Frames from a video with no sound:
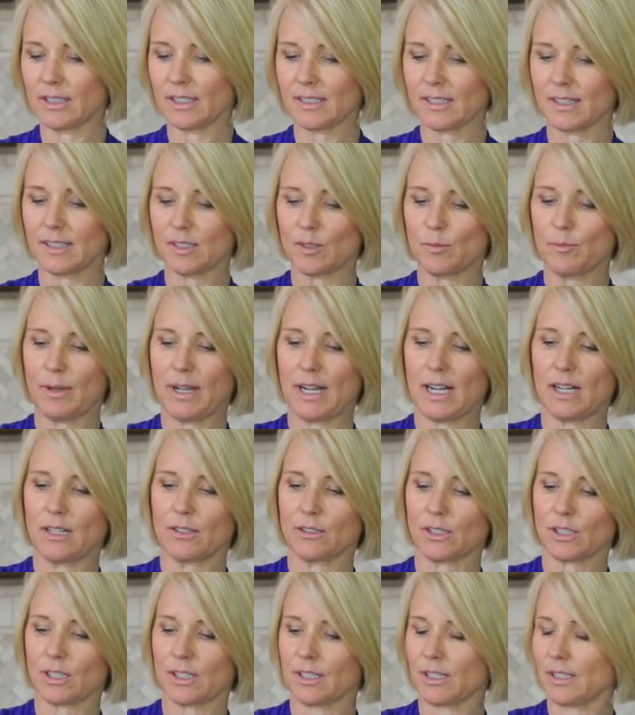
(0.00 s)
This is
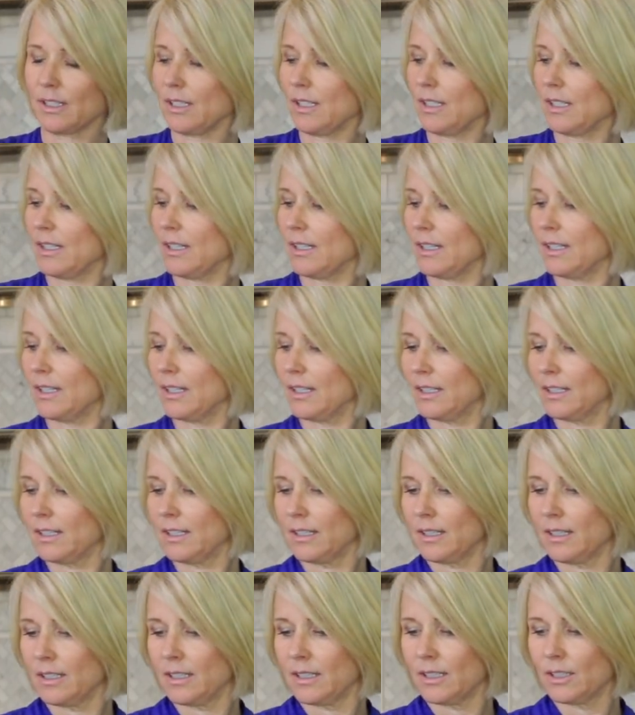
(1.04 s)
about
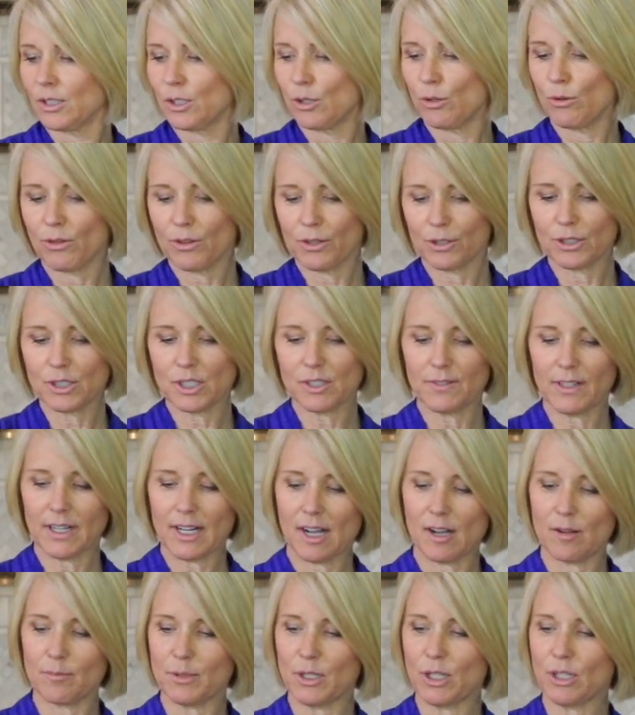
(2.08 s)
2/3 of a
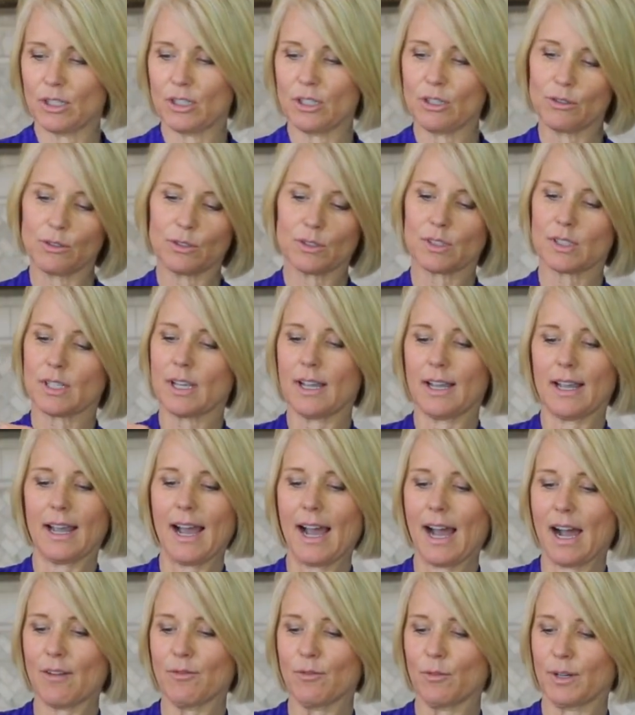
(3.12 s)
cup. You can use
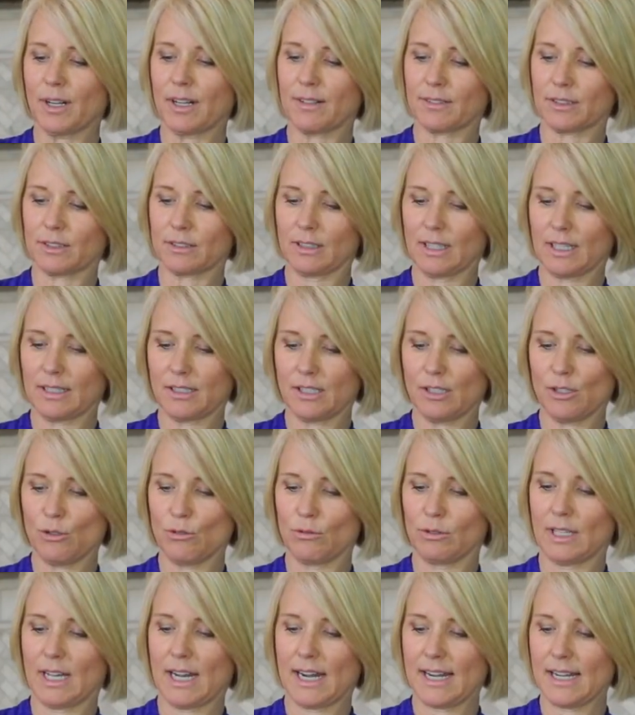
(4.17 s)
half, whatever you
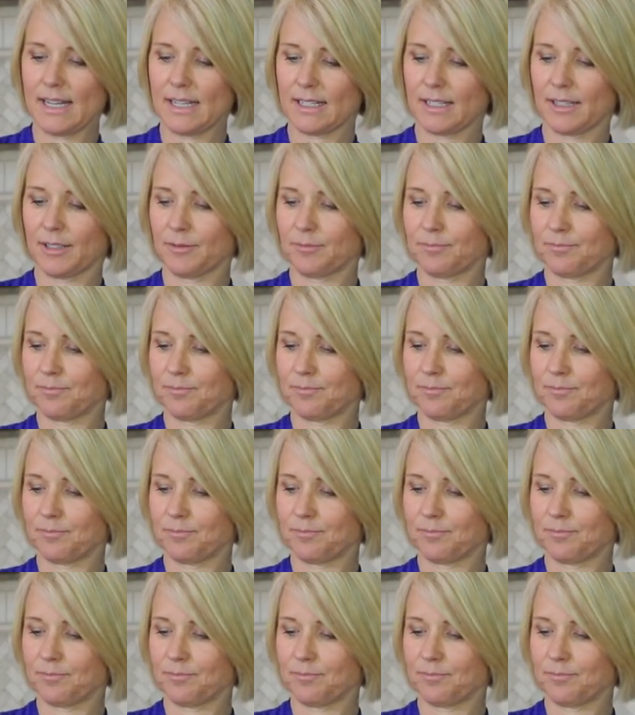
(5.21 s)
like.